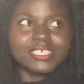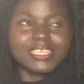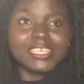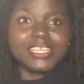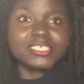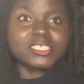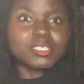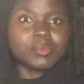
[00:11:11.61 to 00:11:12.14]

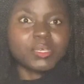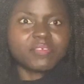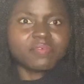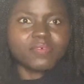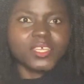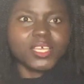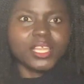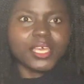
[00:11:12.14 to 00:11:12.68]
legitimate
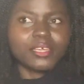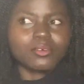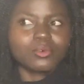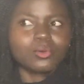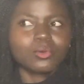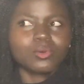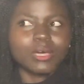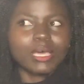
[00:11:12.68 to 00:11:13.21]
fear, like,
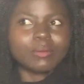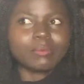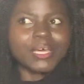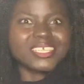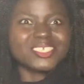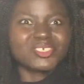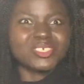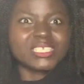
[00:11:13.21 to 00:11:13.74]
oh, I'm
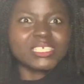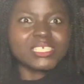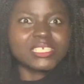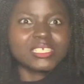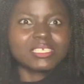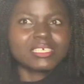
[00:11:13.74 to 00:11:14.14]
actually